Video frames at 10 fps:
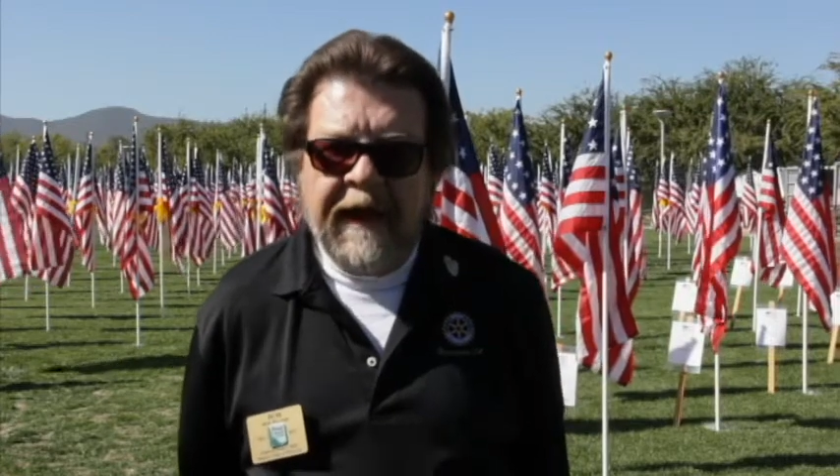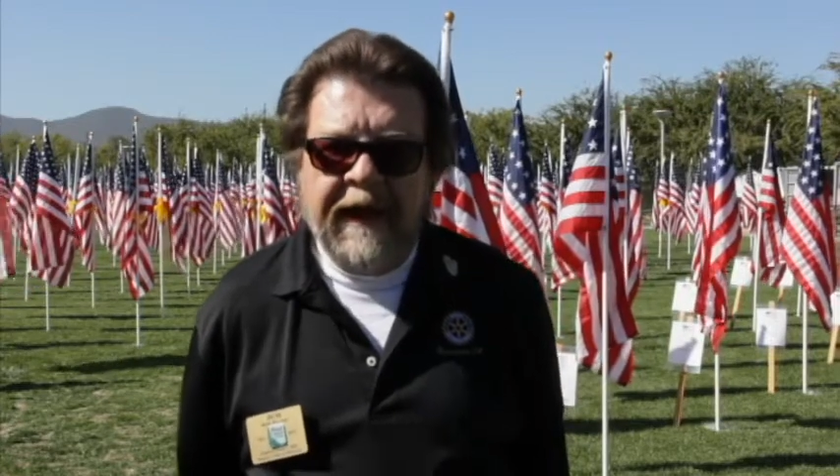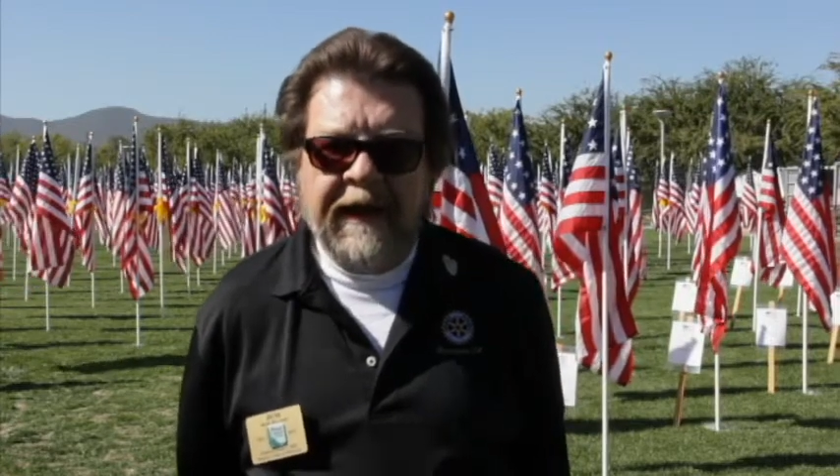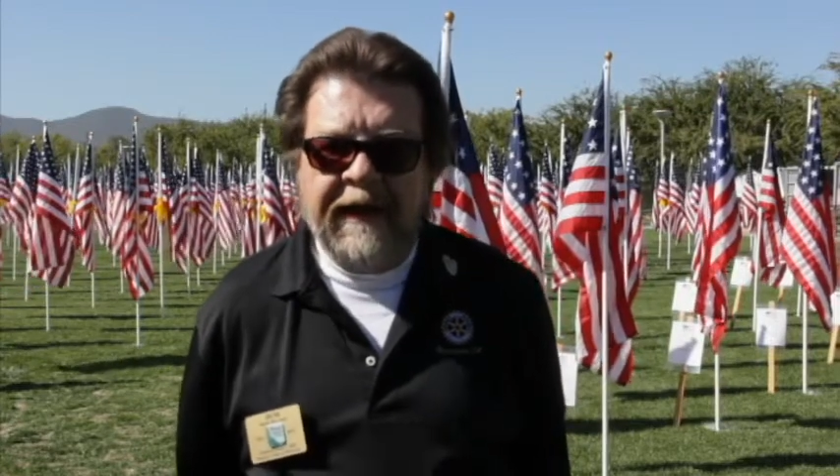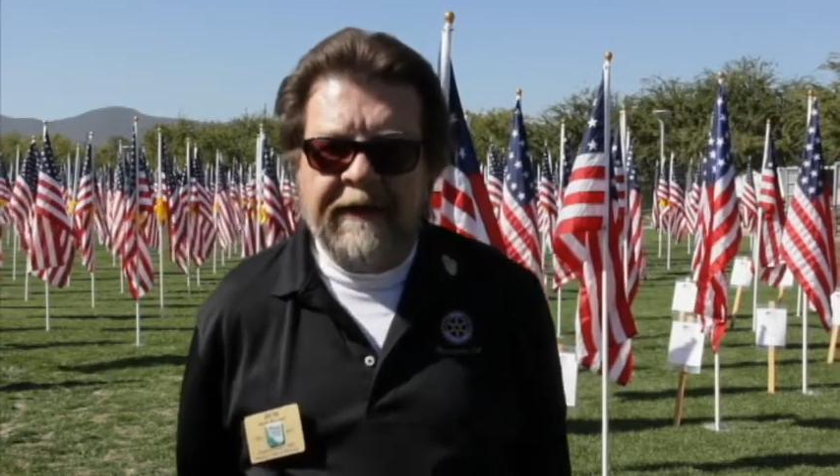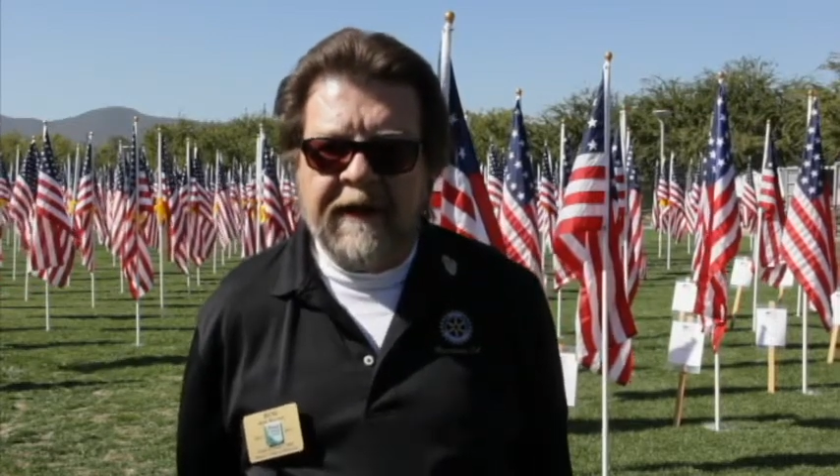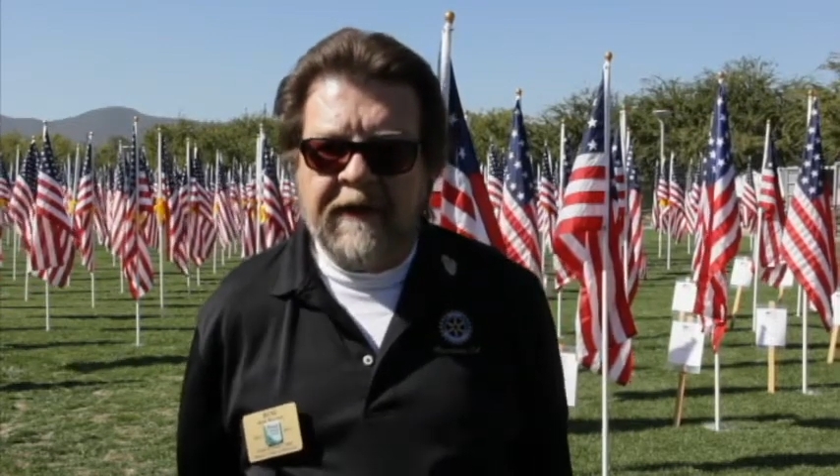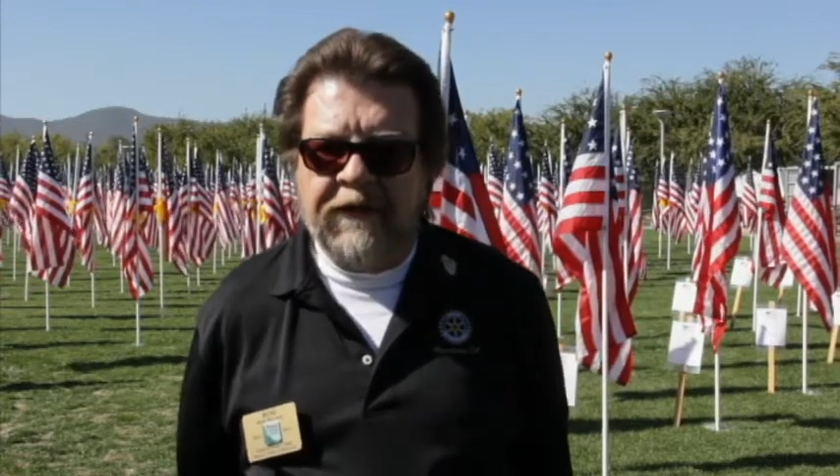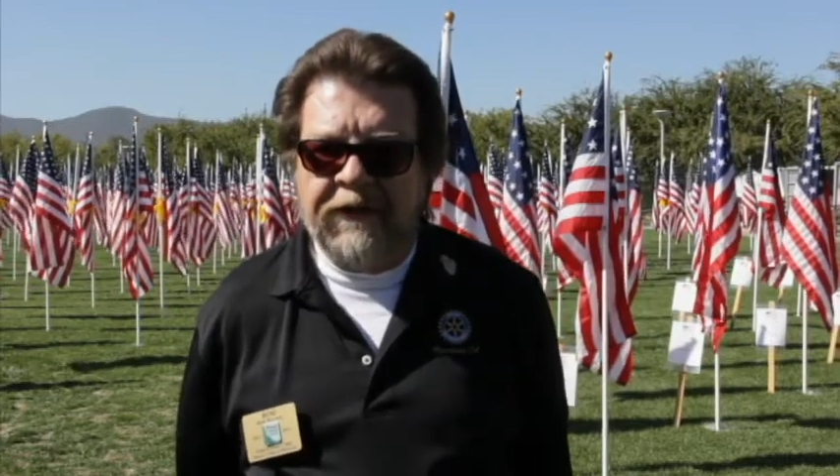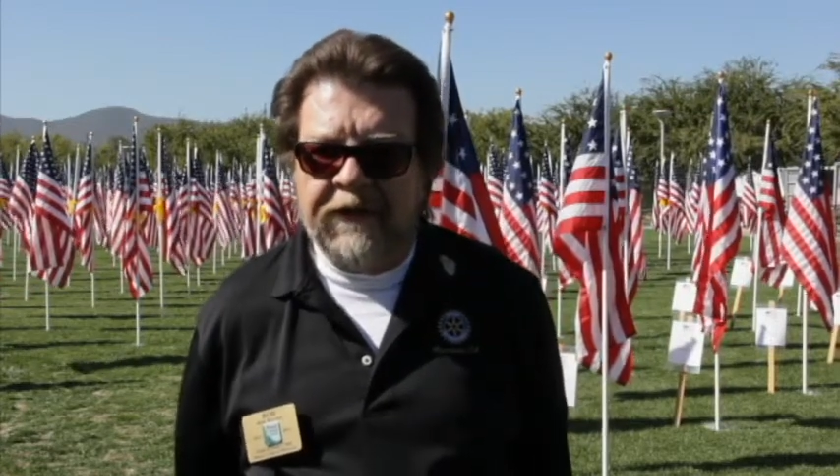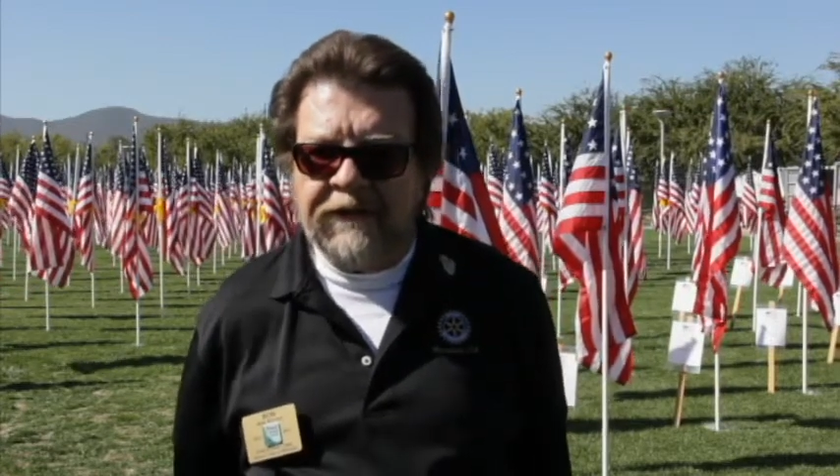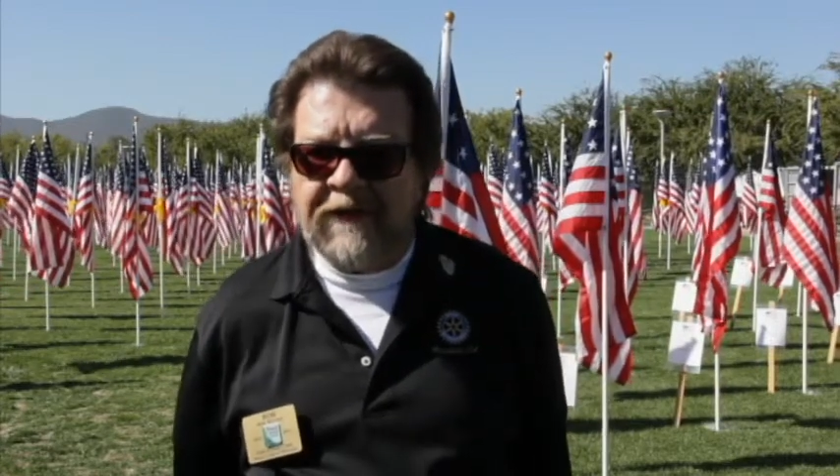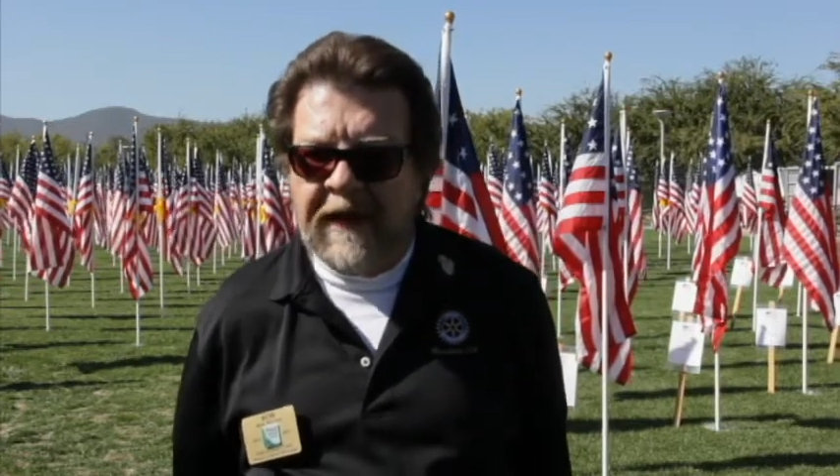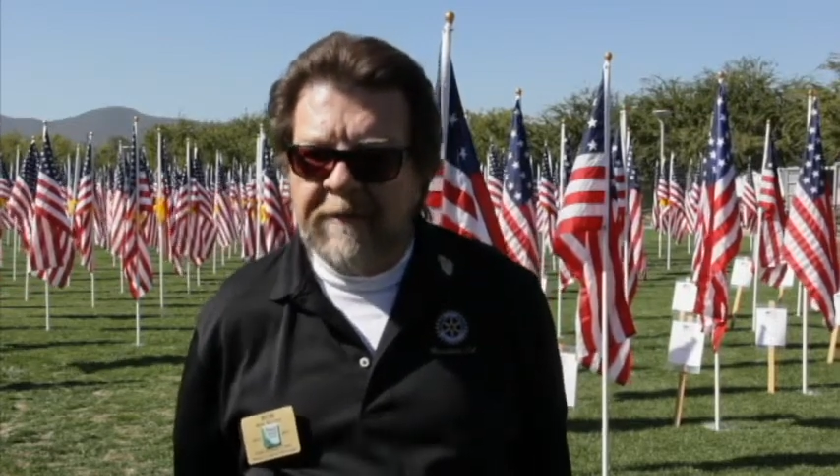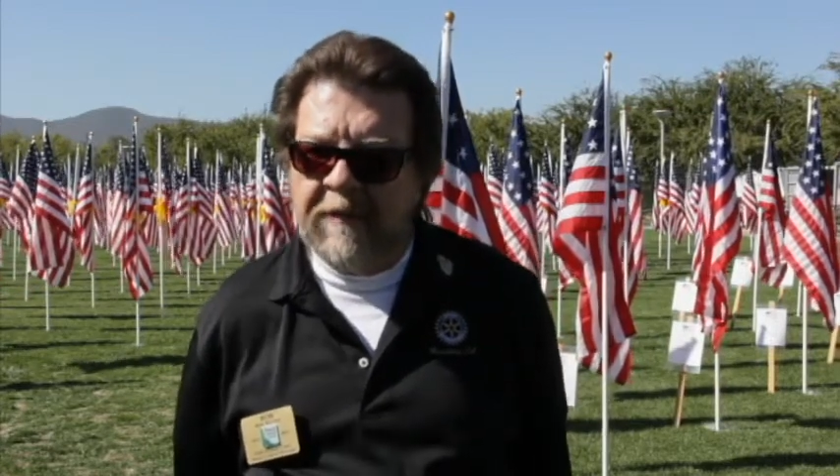And this
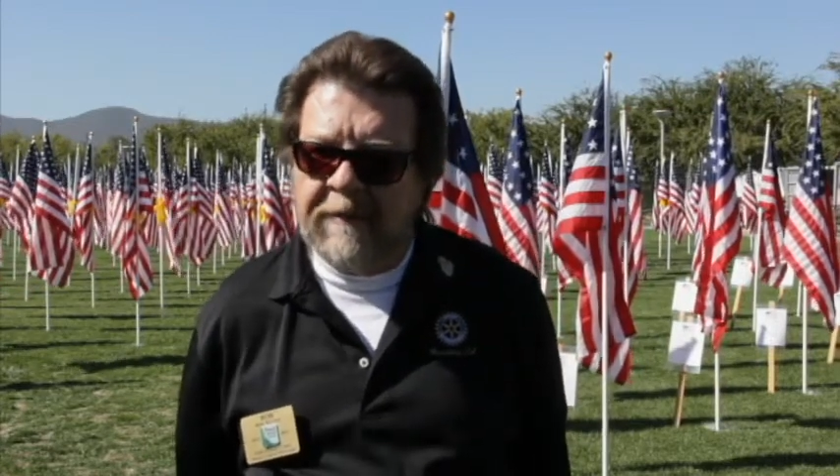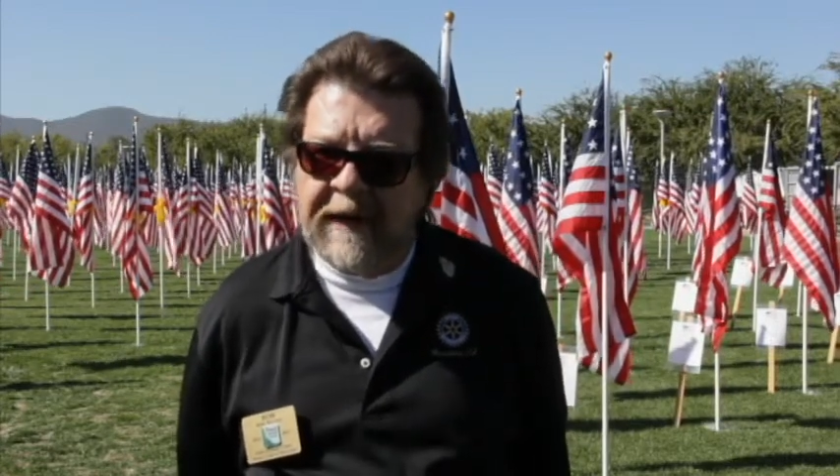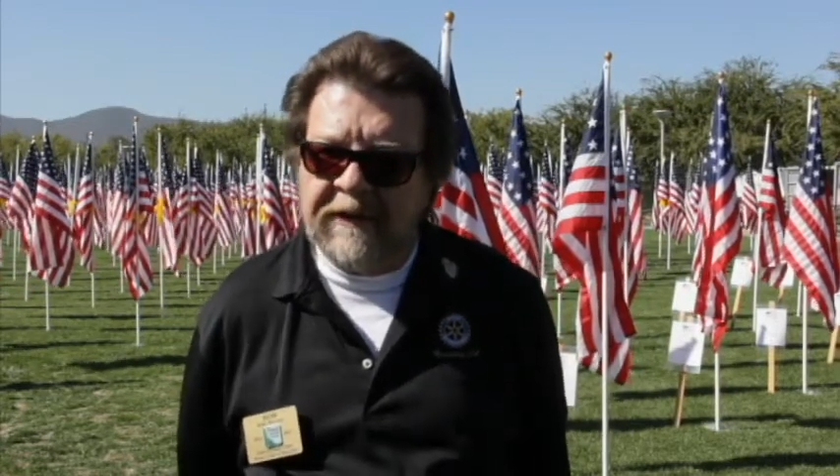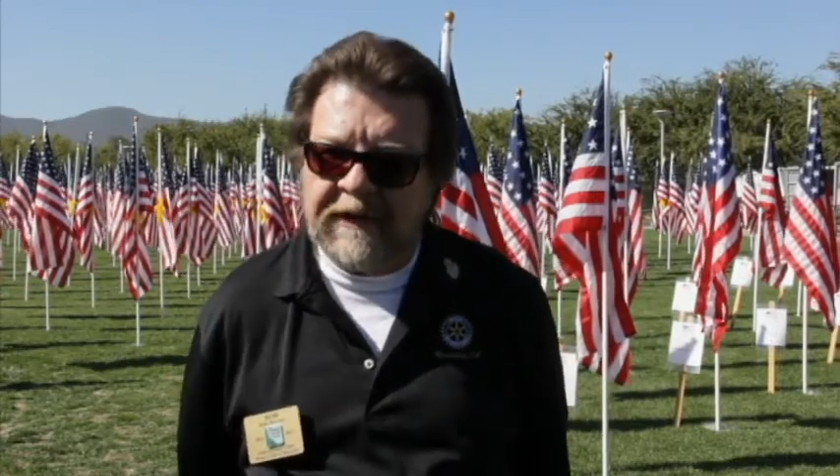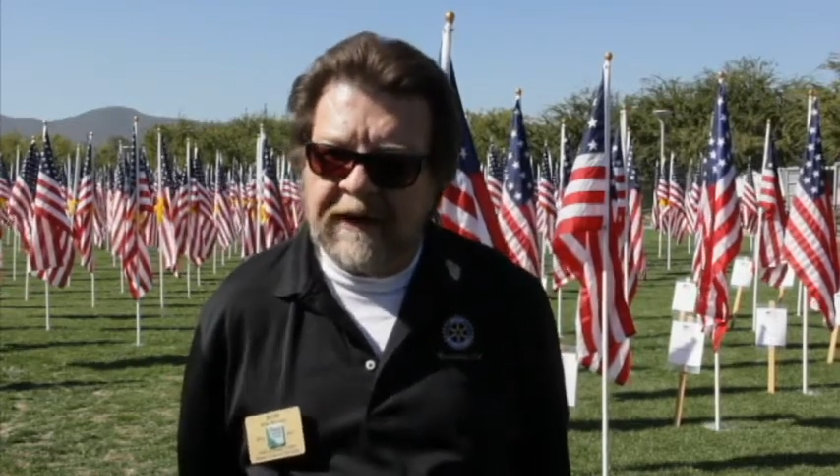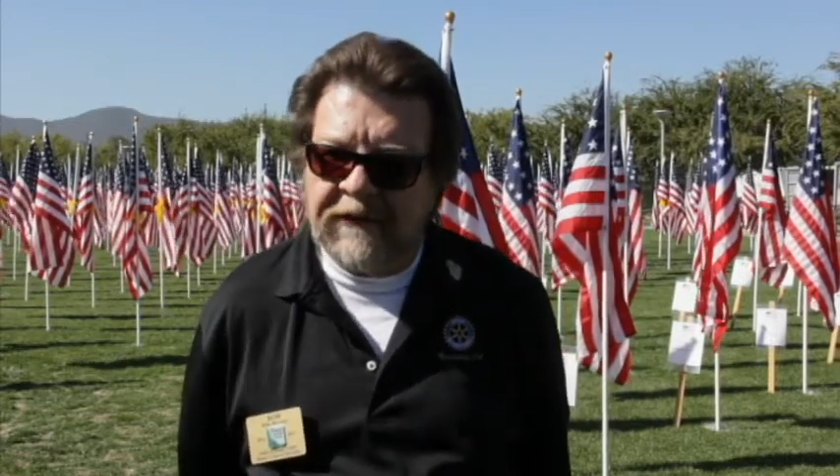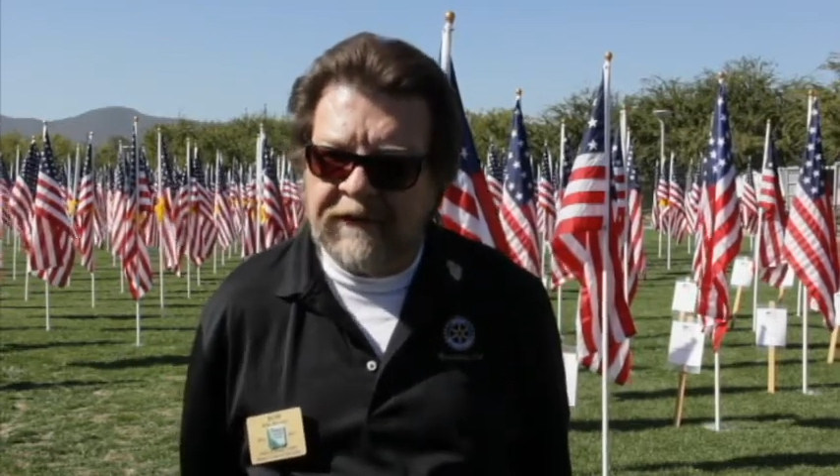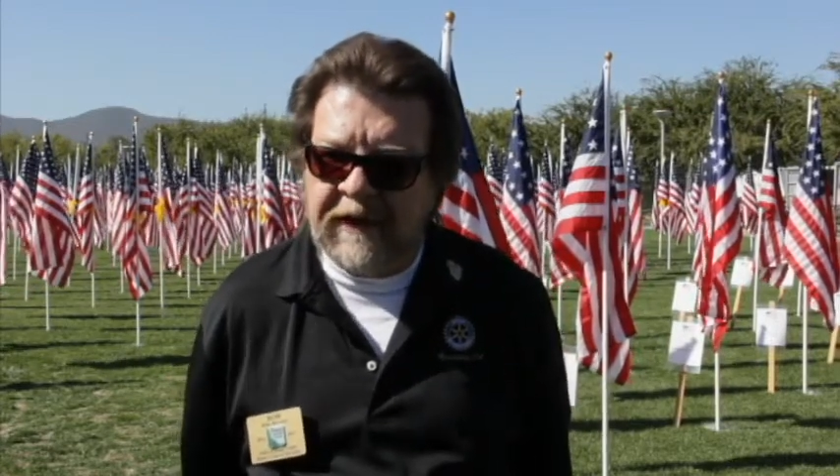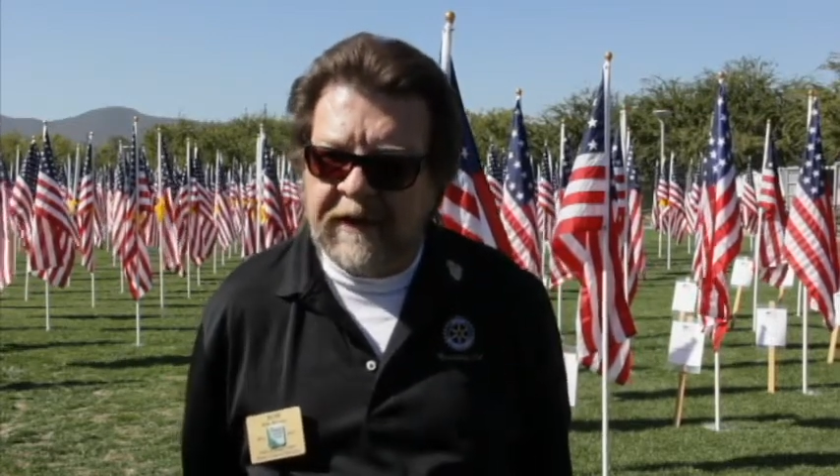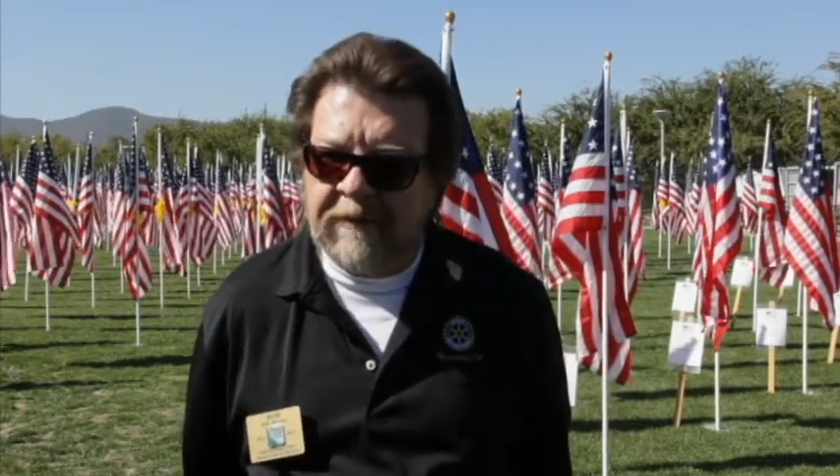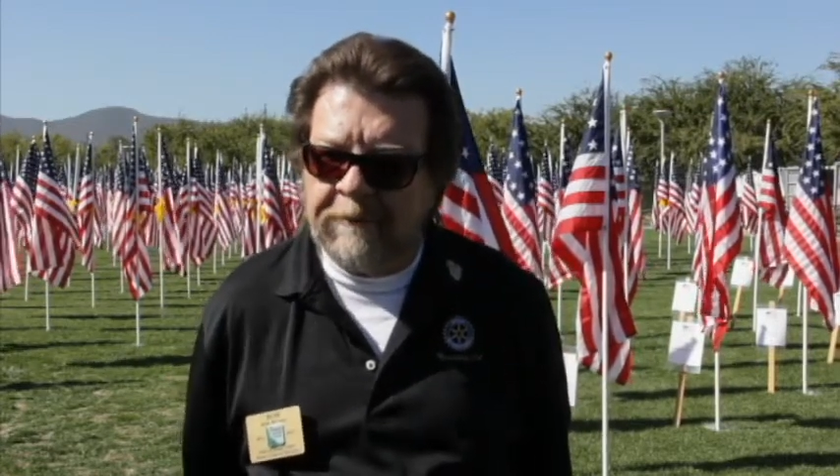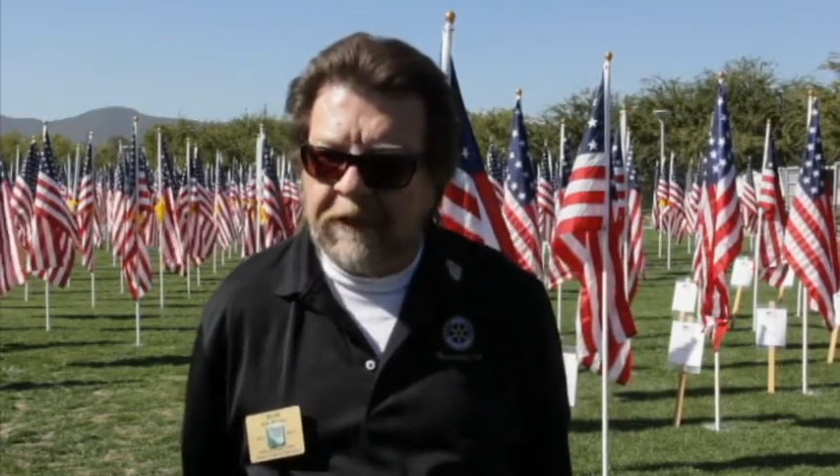came about as a